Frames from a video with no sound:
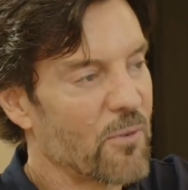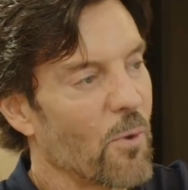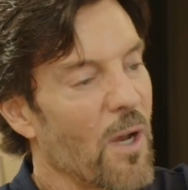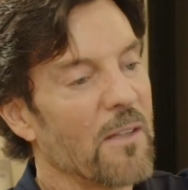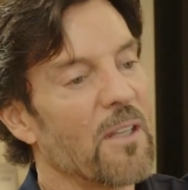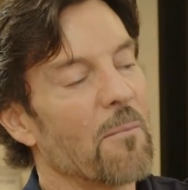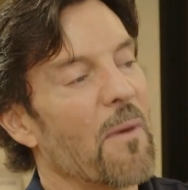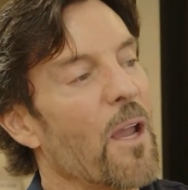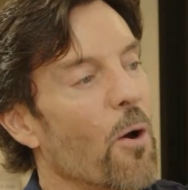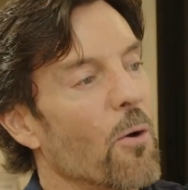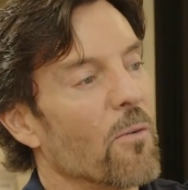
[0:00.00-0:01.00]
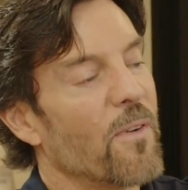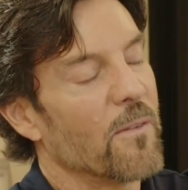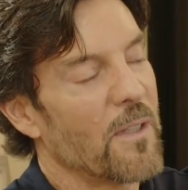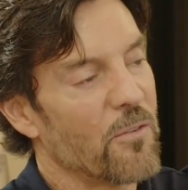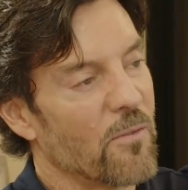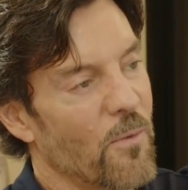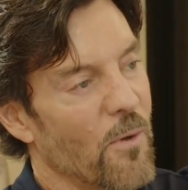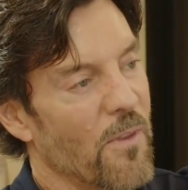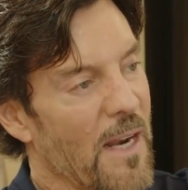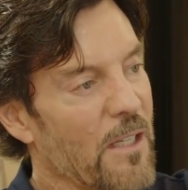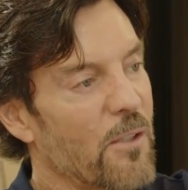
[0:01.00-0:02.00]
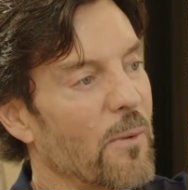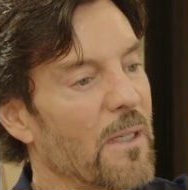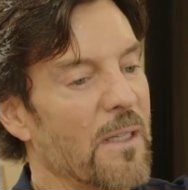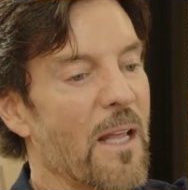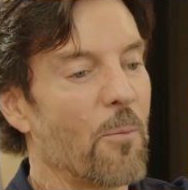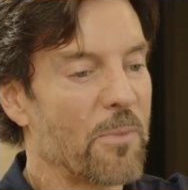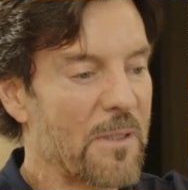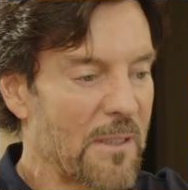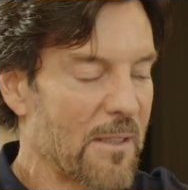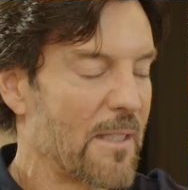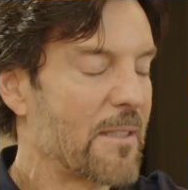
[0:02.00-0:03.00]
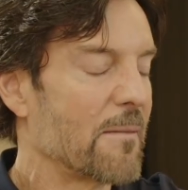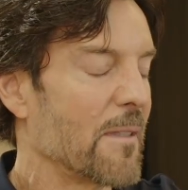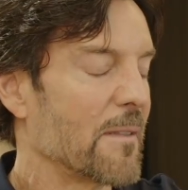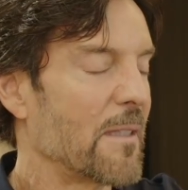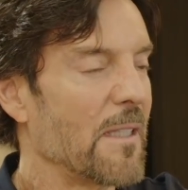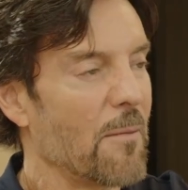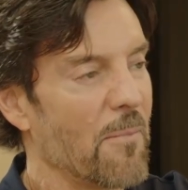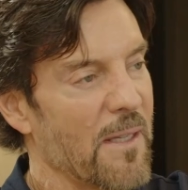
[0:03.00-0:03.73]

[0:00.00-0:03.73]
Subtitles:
I take my own Foundation 4 that I created to help clean up my gut.